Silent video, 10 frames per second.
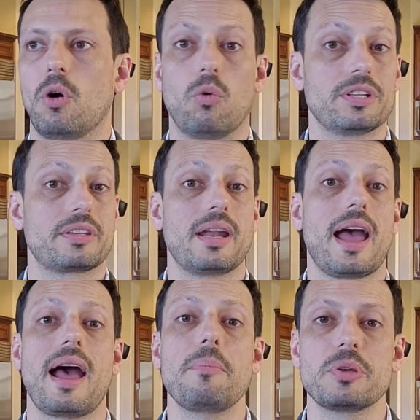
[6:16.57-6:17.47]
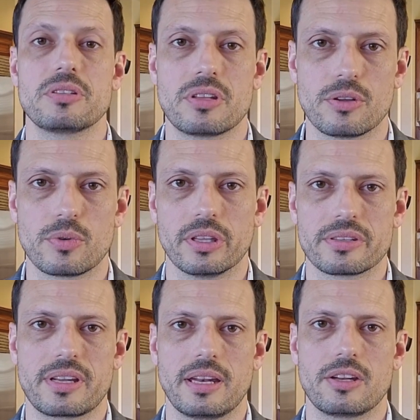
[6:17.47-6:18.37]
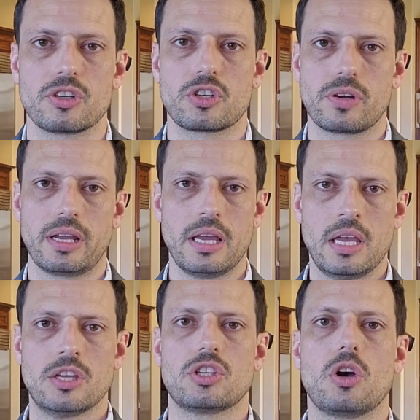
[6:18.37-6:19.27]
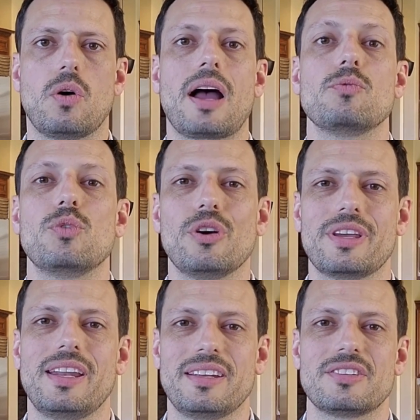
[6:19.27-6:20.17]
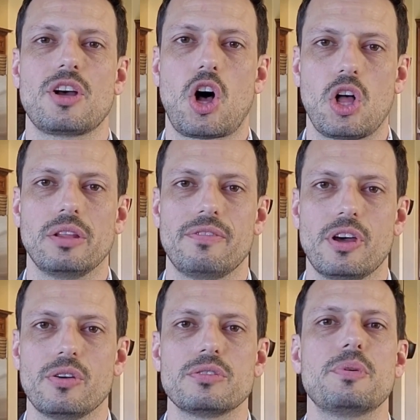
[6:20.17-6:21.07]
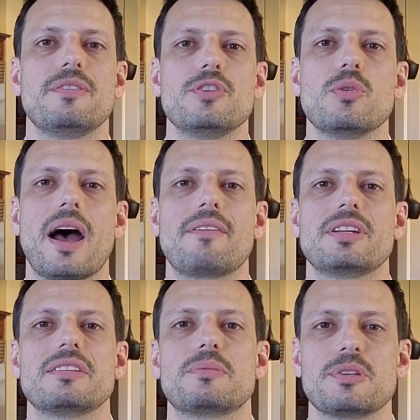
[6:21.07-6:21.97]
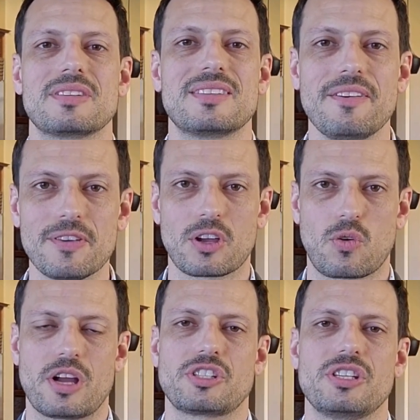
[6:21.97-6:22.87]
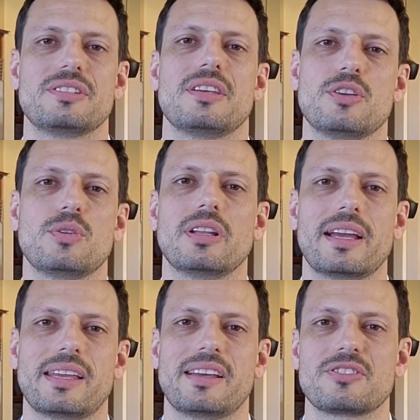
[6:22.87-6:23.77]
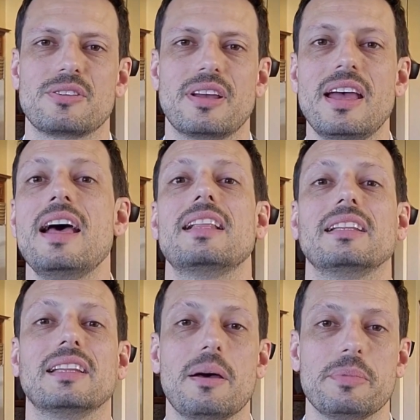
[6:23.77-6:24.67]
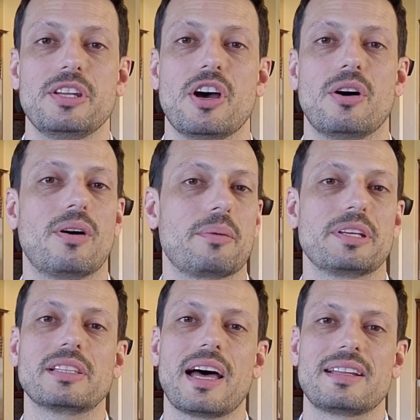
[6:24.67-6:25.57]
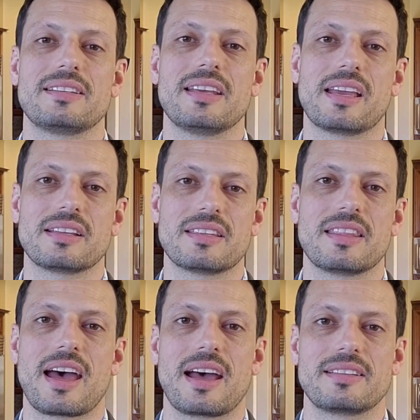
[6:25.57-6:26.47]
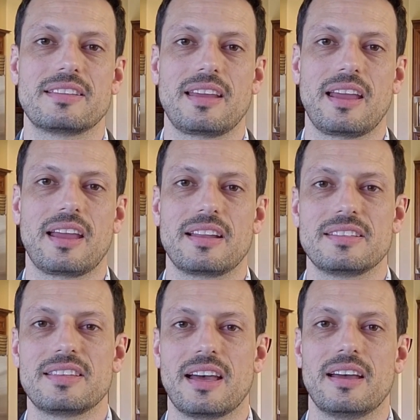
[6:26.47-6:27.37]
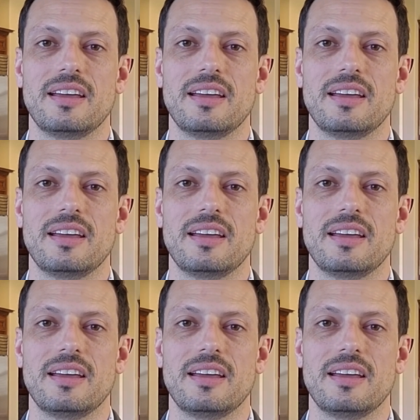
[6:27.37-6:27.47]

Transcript: What's going to happen to the real estate industry? So I will get into all of those, but if you have any specific questions that you would like answered, let me know. I'd be glad to dig into that and